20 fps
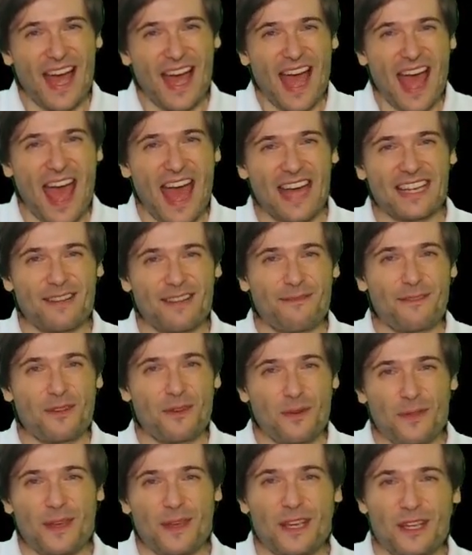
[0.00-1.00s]
And if you
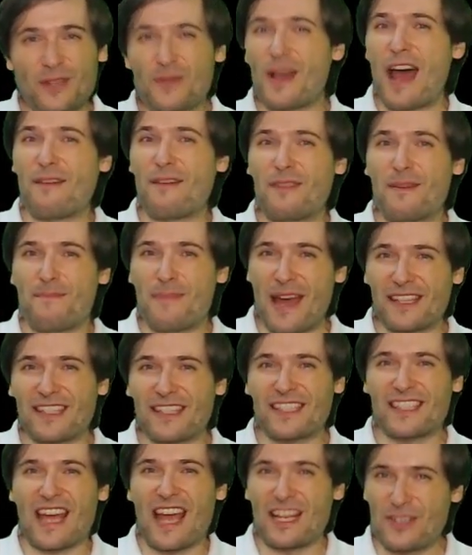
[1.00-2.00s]
think you have the
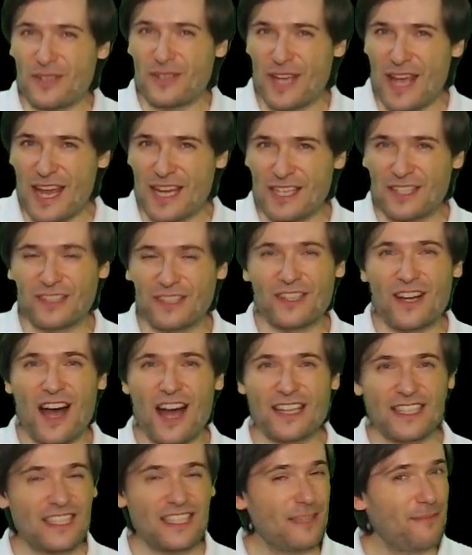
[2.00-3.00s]
best educational
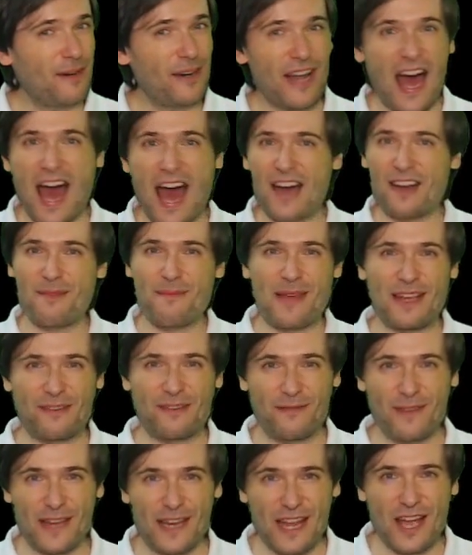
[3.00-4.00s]
content about how to make
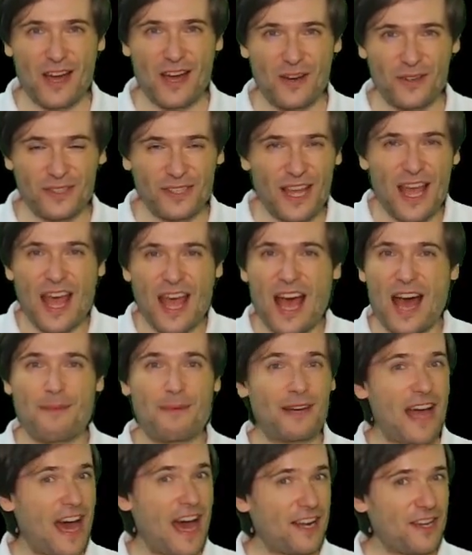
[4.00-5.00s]
videos,
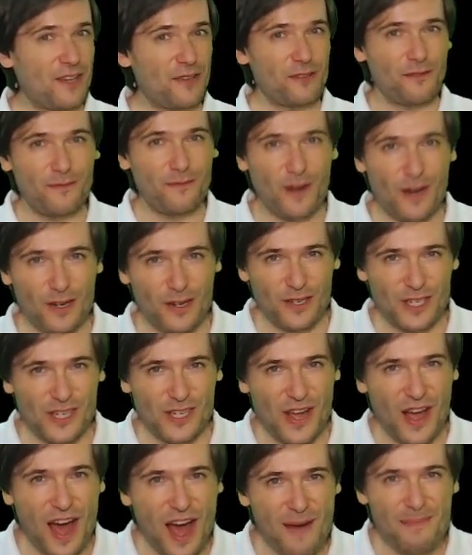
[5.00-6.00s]
about how to use
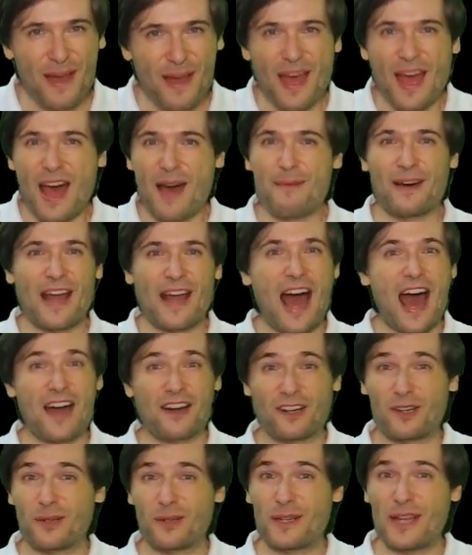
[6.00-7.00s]
Photoshop, about how to
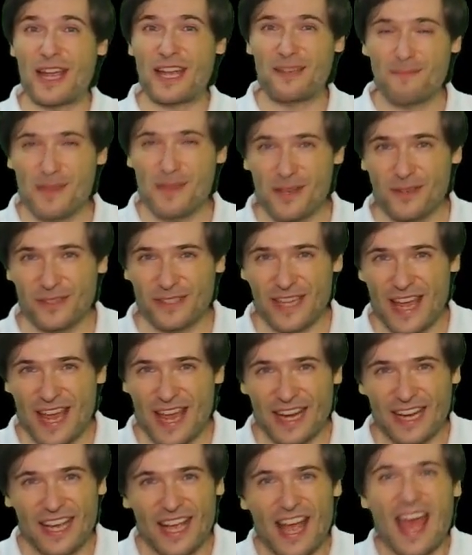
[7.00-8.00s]
create
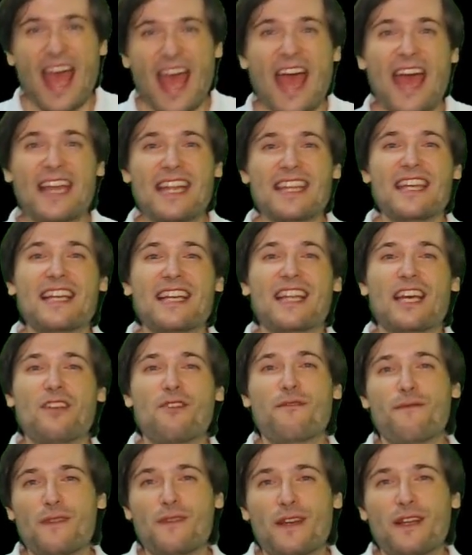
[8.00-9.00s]
music, anything that you
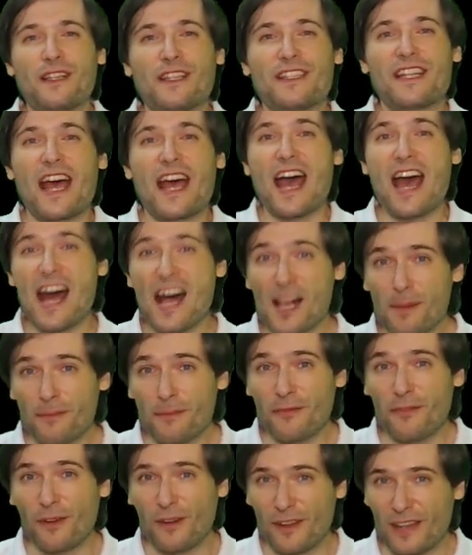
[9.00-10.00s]
feel is
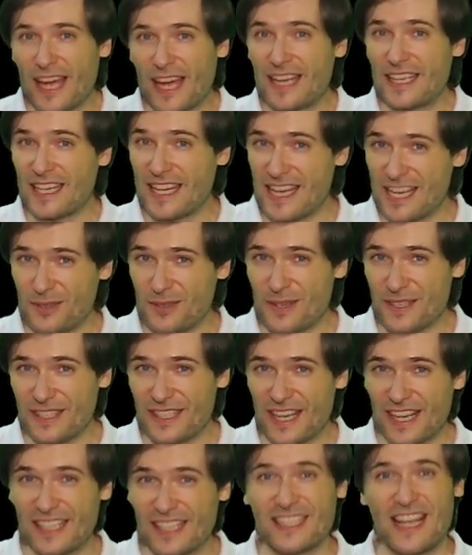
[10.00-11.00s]
helpful and
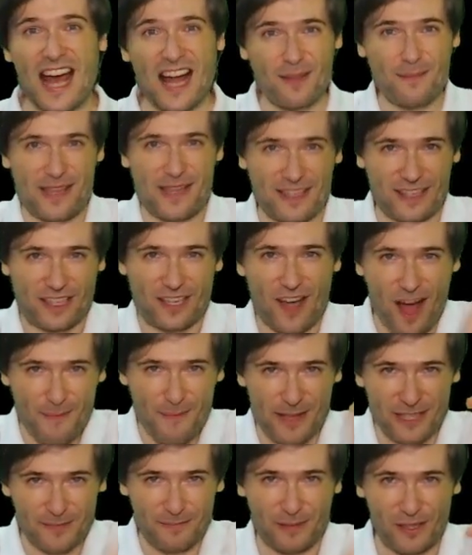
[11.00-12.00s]
interesting, tell me in the
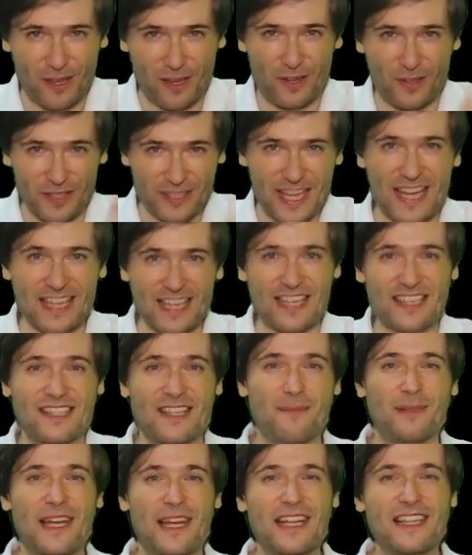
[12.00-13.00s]
comments below. Send us
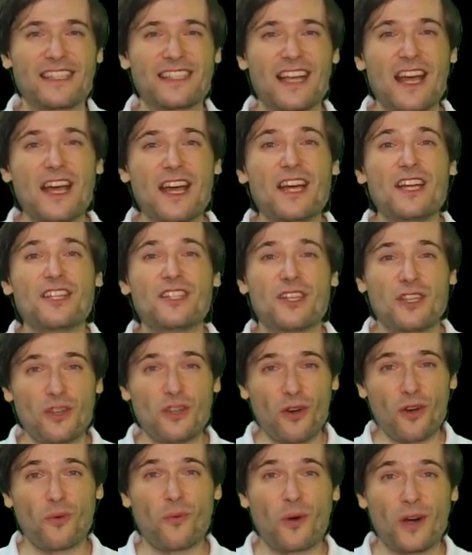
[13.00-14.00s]
some links to
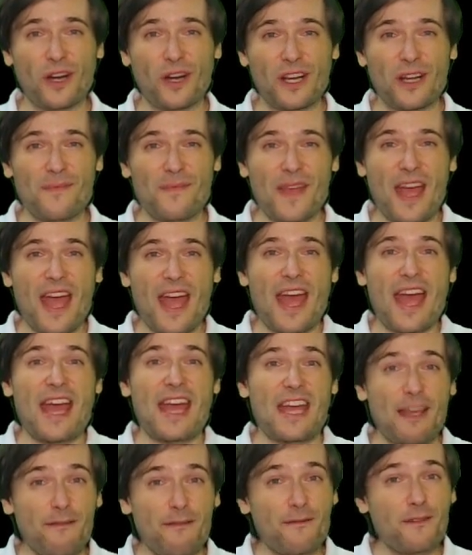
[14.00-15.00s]
your work
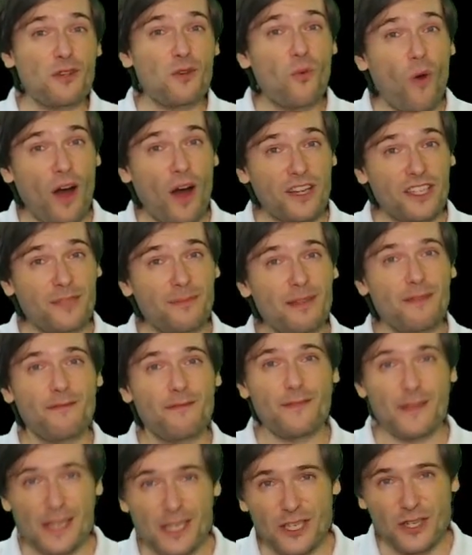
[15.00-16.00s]
if you want to be
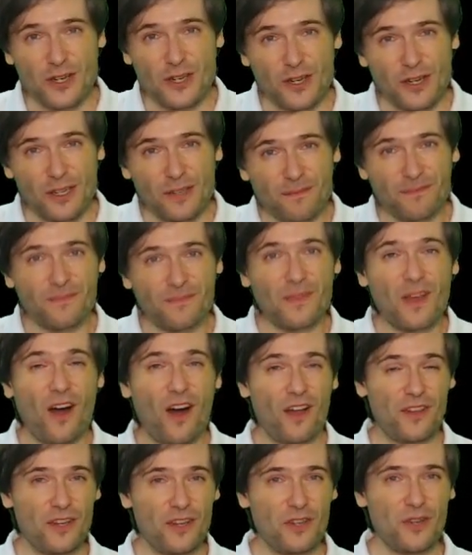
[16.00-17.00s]
featured
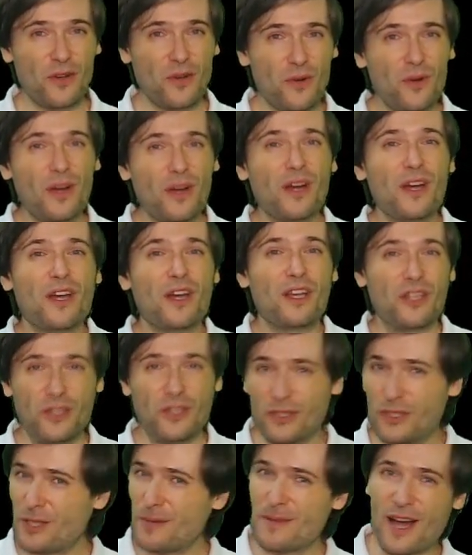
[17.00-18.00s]
on the new
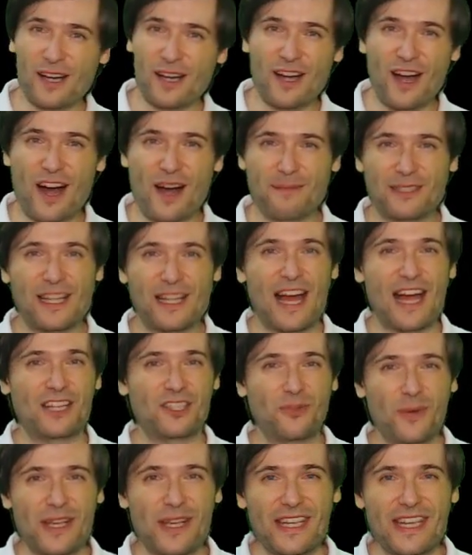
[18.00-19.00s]
youtube dot com slash
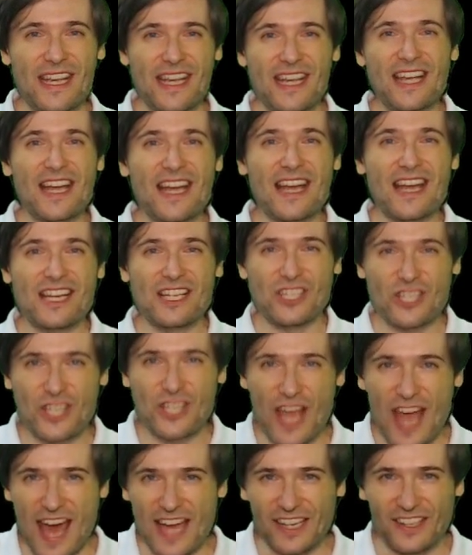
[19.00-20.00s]
wiki
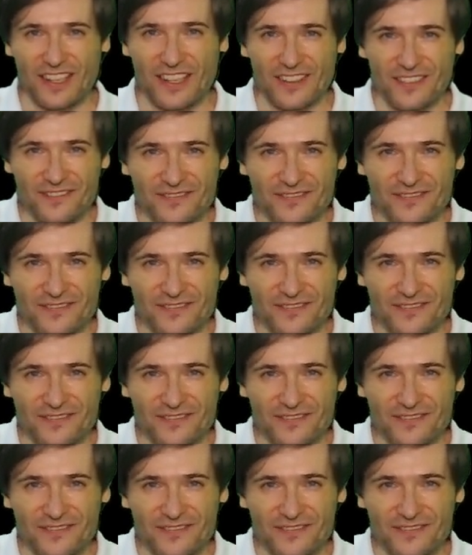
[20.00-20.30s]
channel.